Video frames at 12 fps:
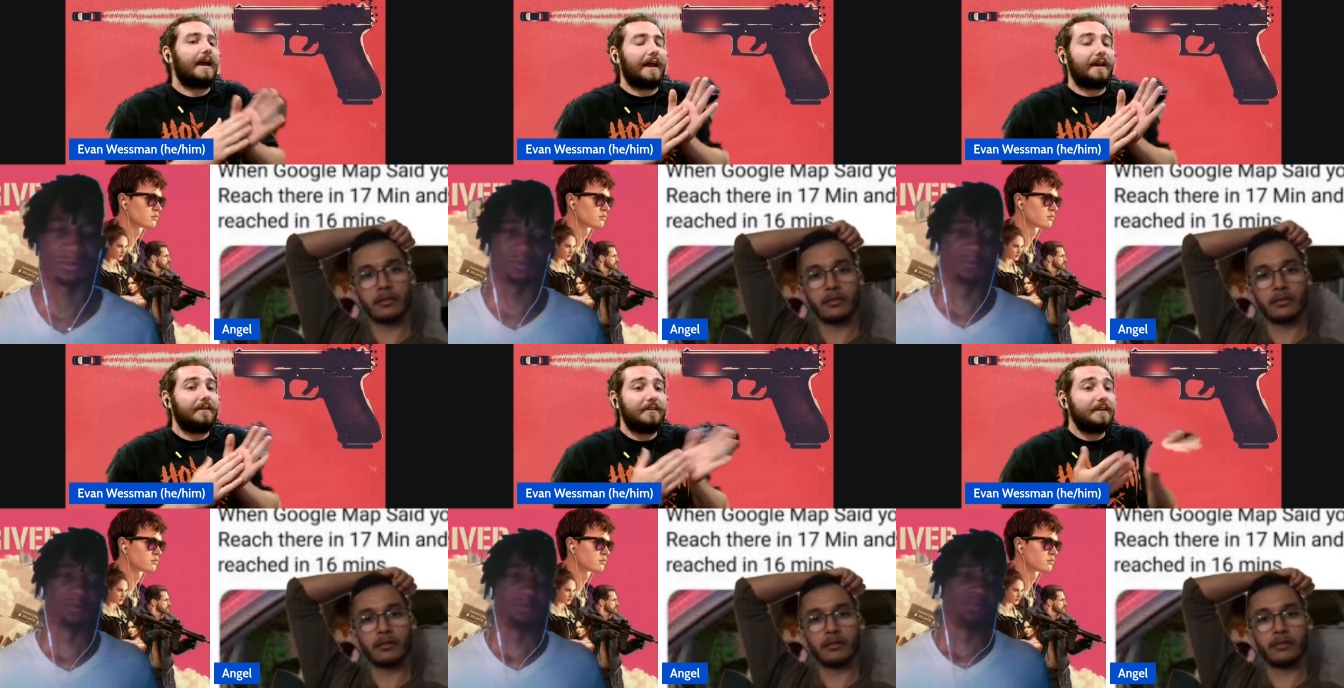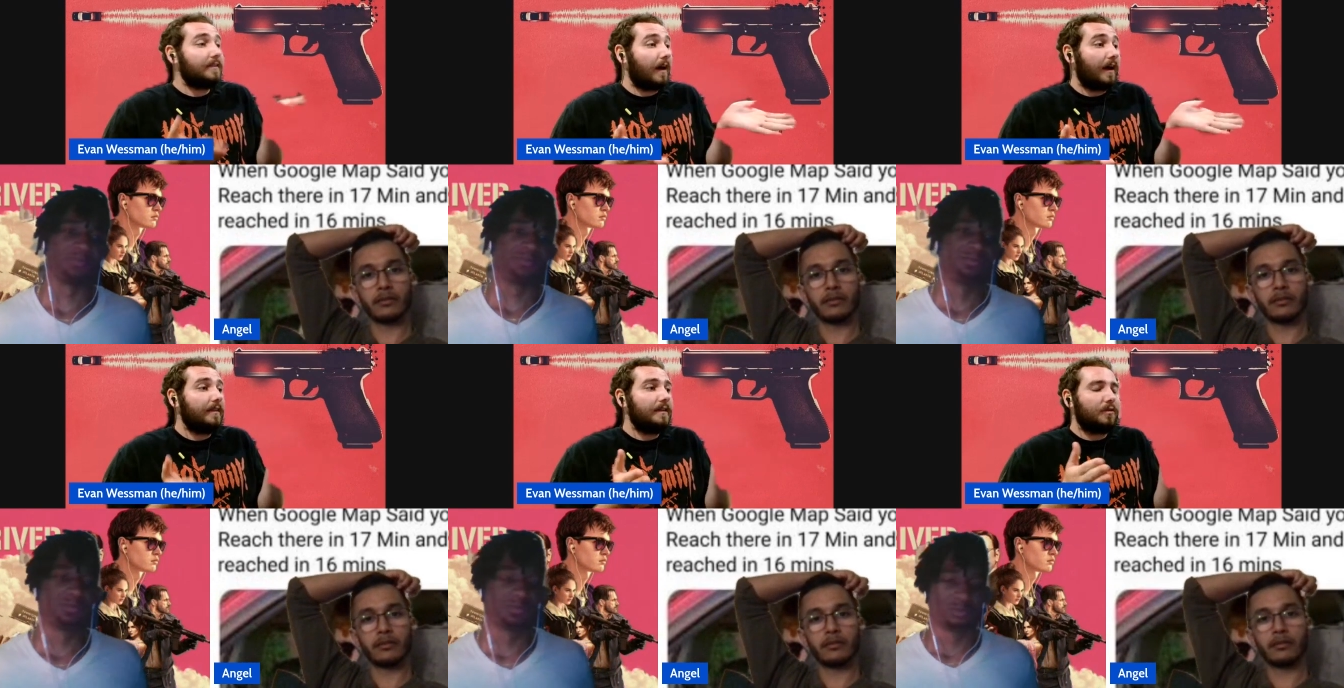Speaker 1: i think i
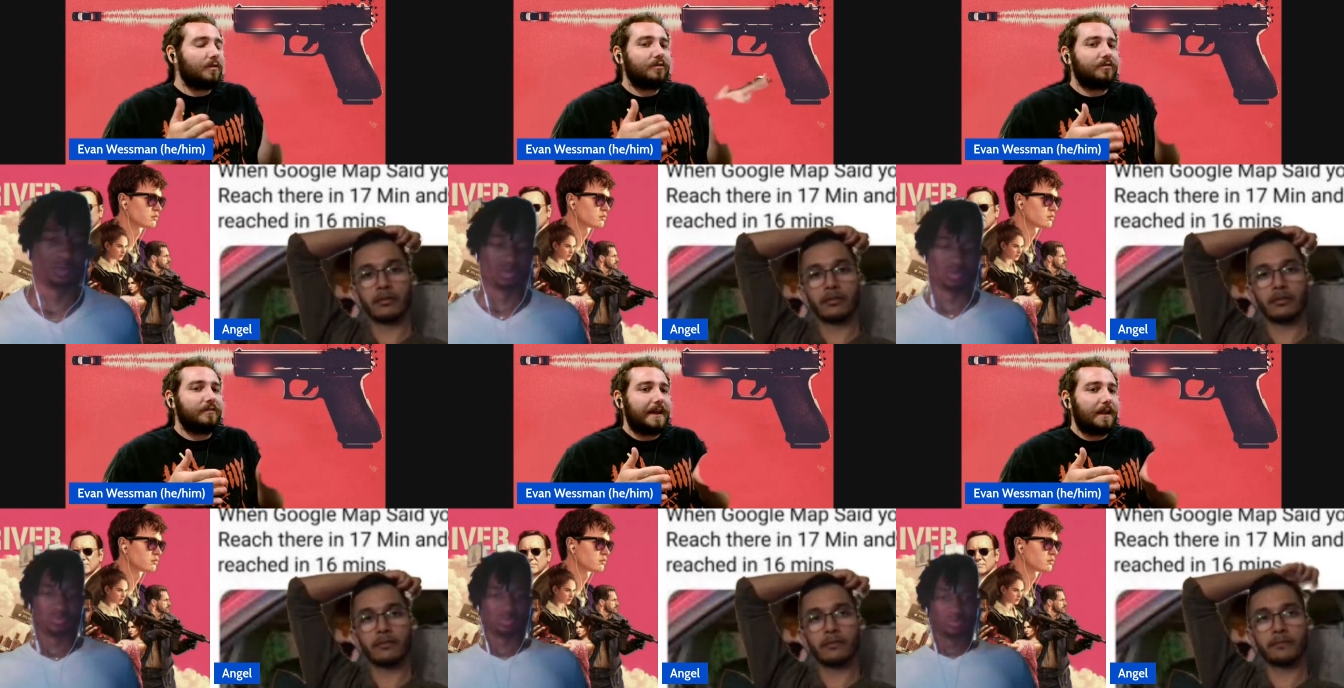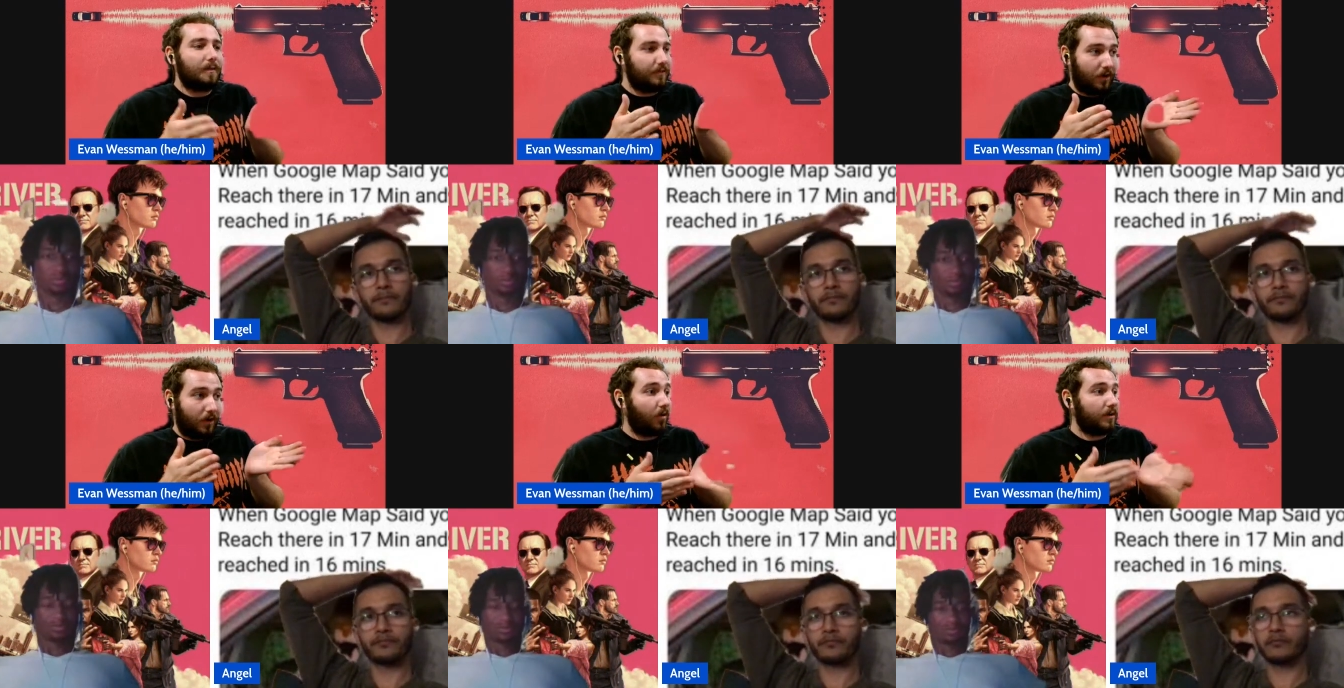think those three elements
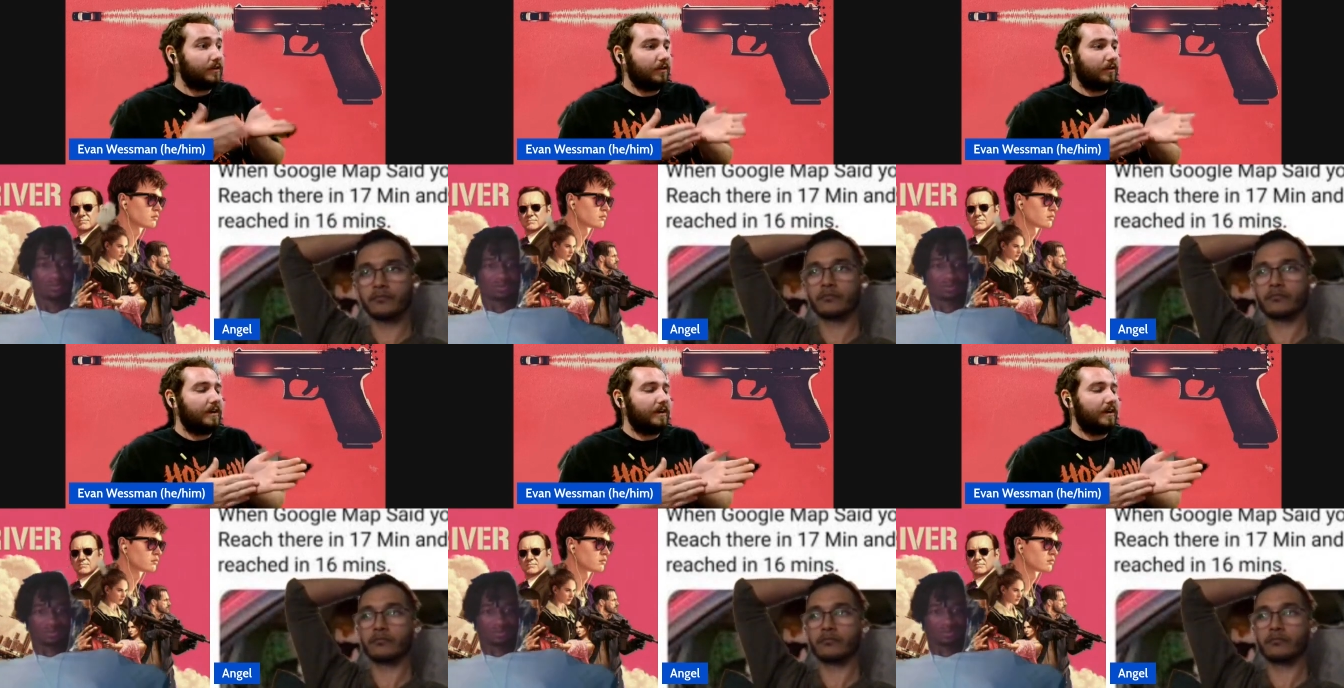are done right